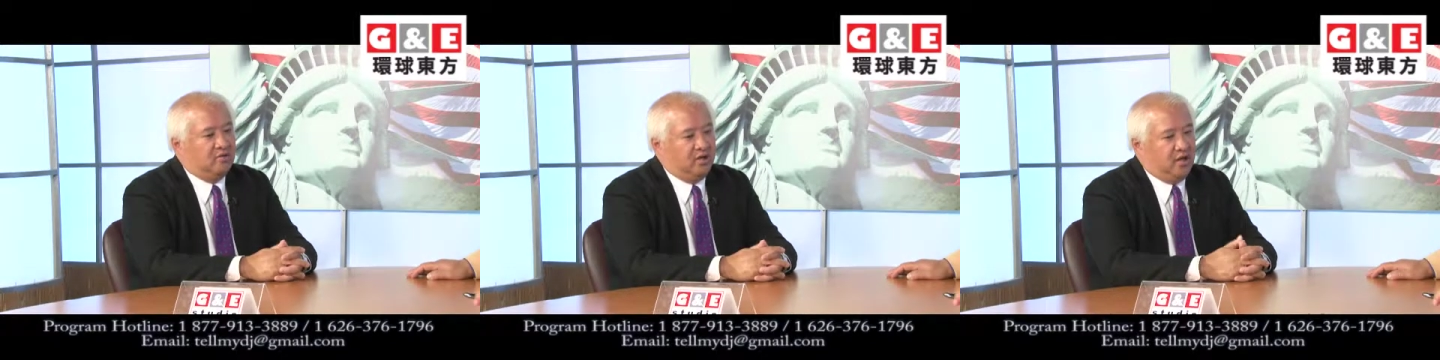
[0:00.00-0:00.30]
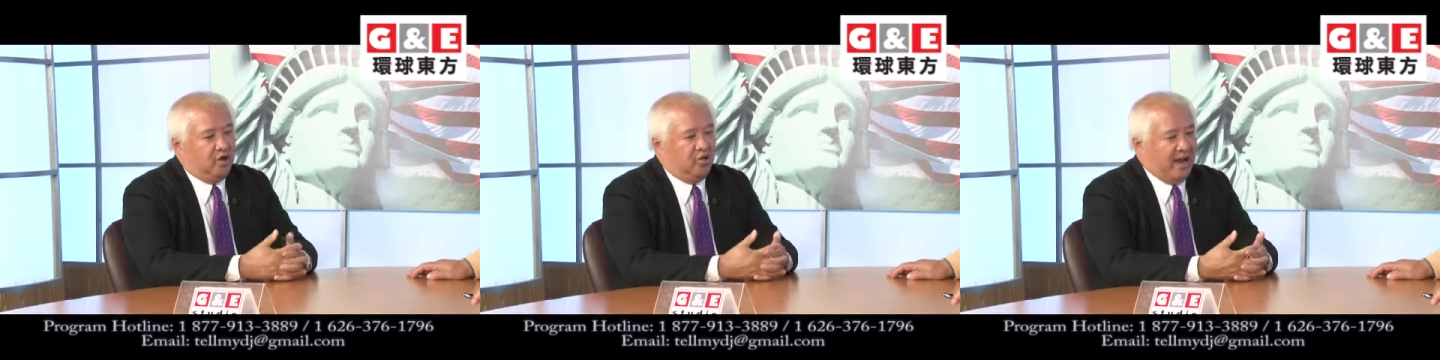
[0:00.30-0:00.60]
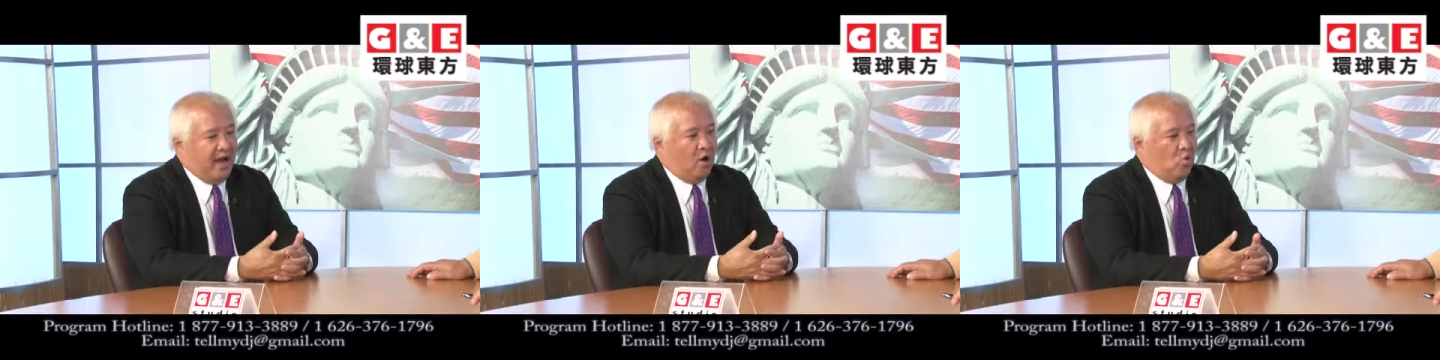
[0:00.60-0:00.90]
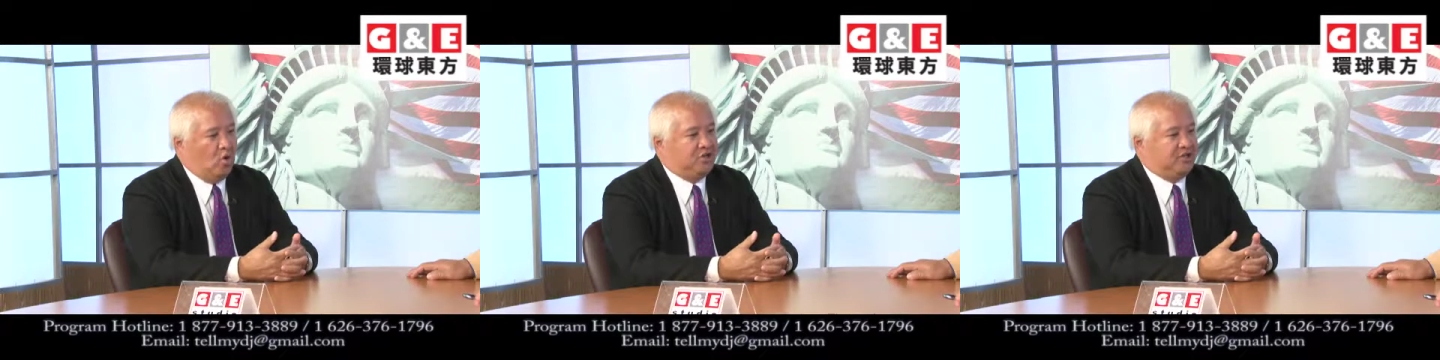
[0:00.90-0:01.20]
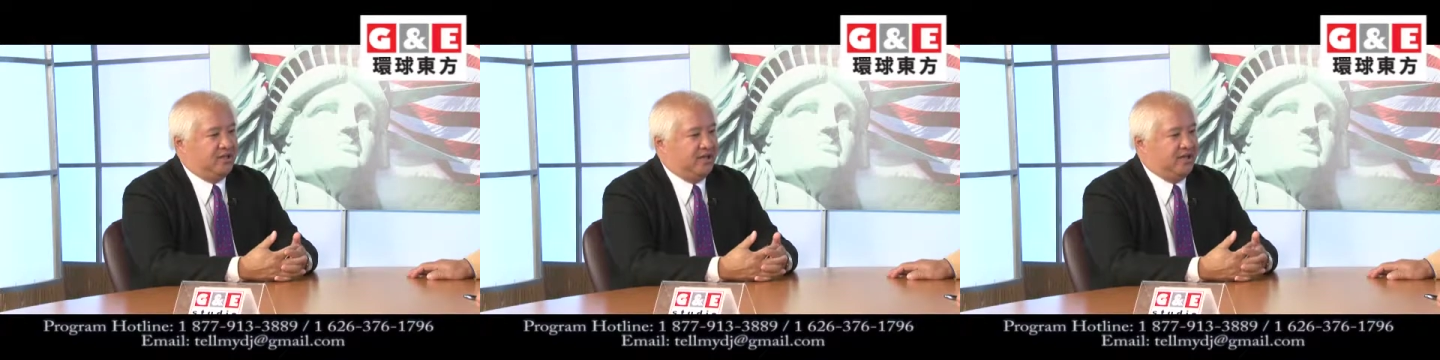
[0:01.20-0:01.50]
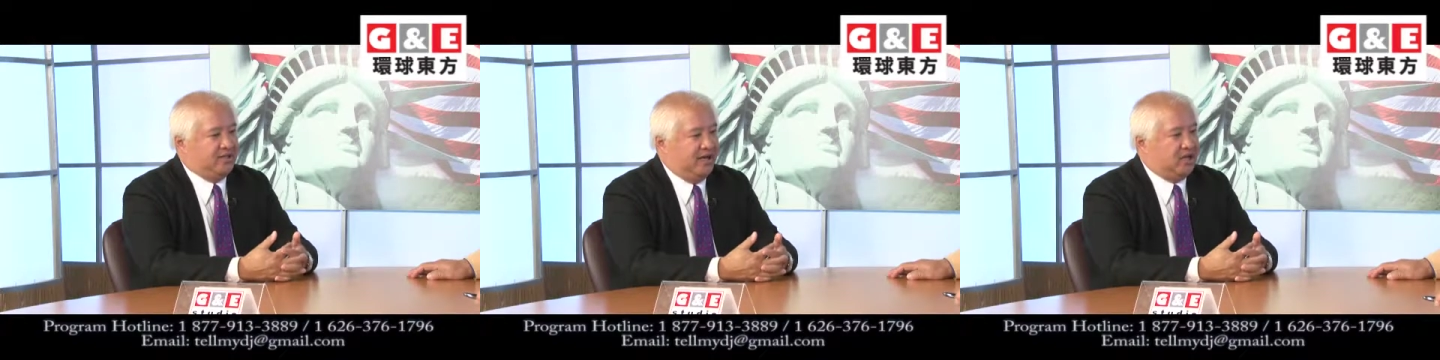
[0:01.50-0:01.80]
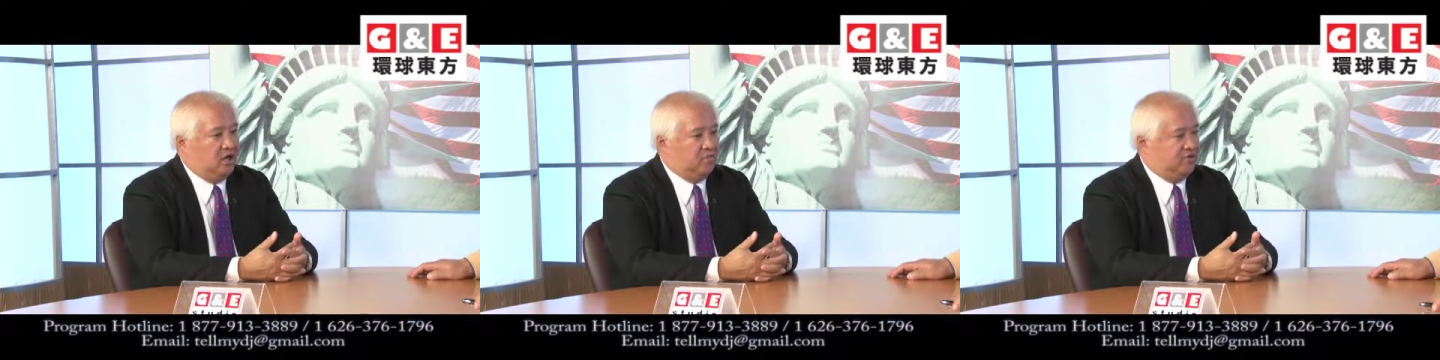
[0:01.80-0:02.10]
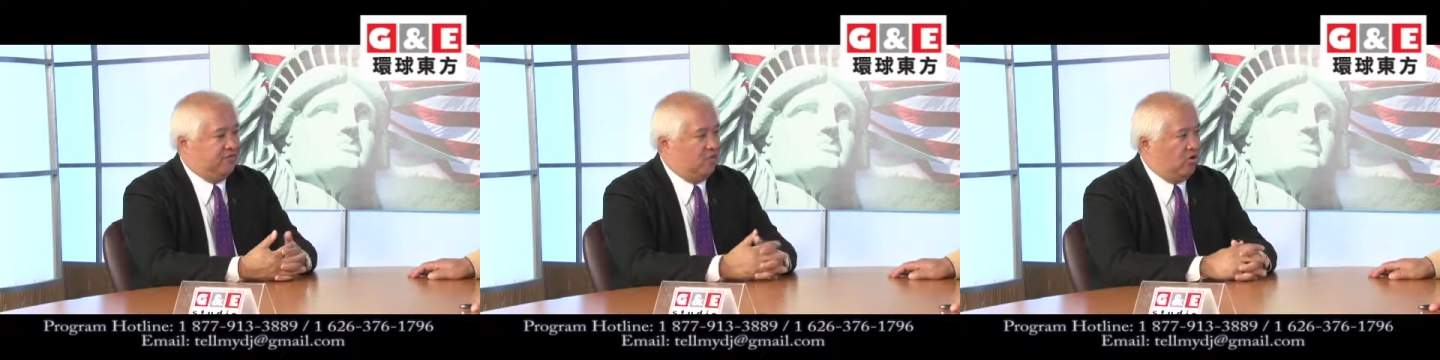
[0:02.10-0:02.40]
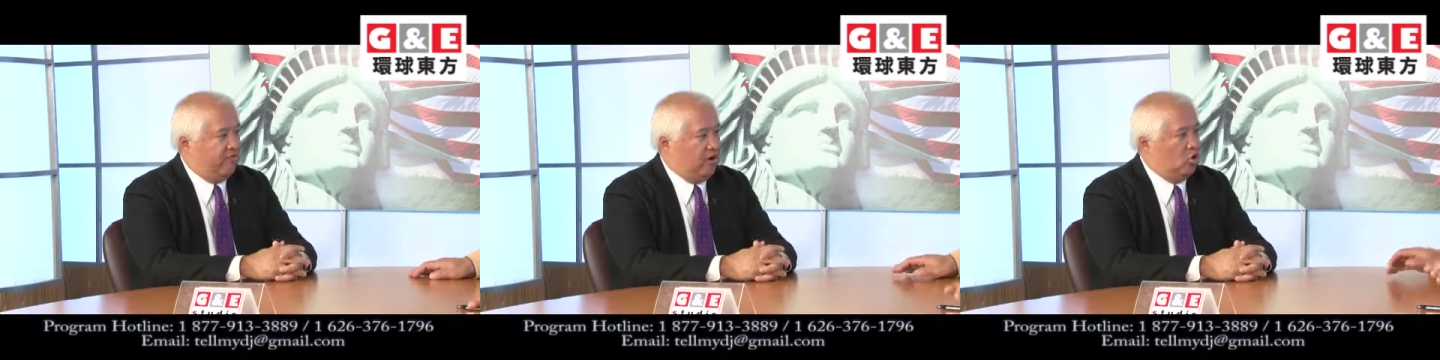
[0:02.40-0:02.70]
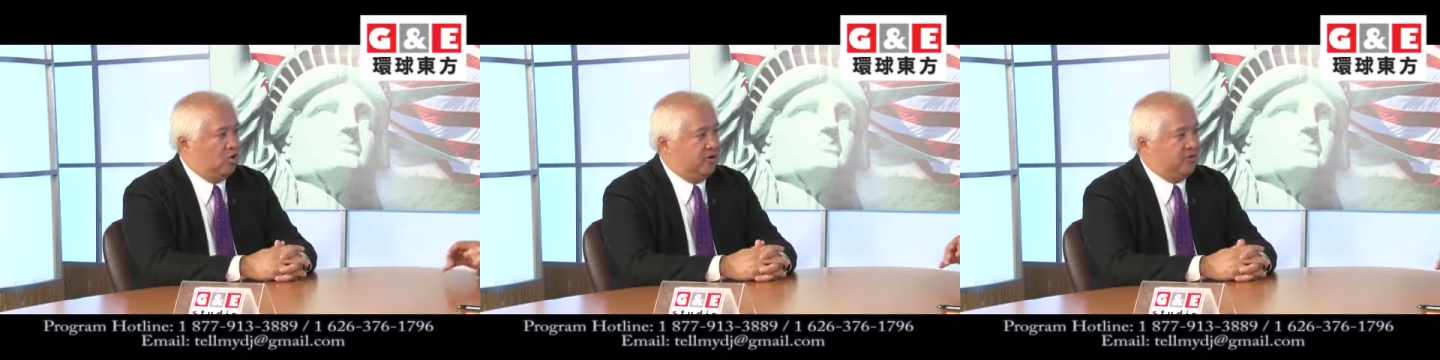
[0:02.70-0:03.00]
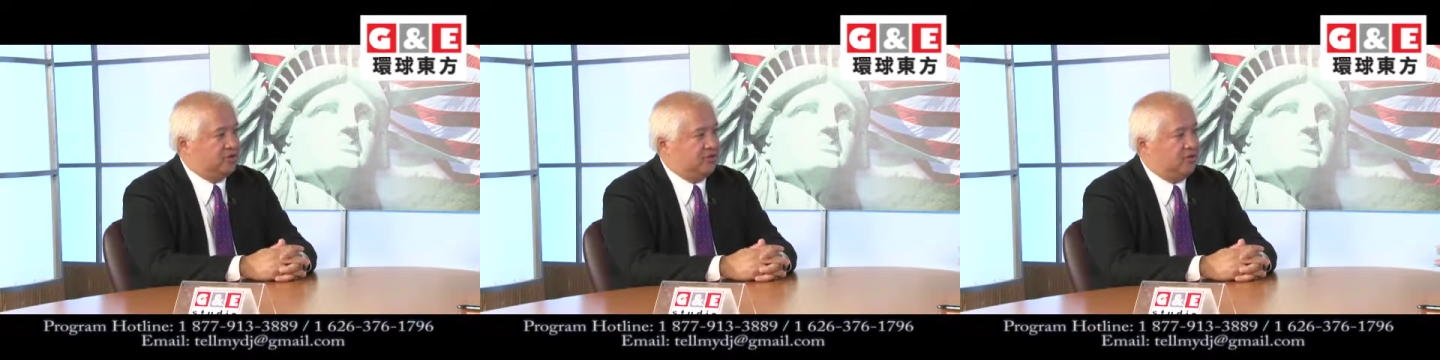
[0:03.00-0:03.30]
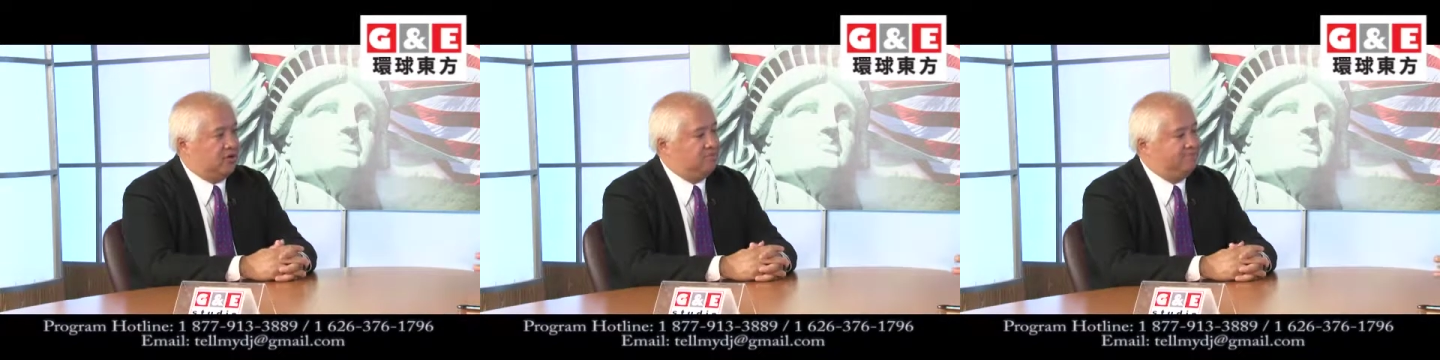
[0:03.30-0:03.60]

now wish that this had come to the forefront earlier this summer.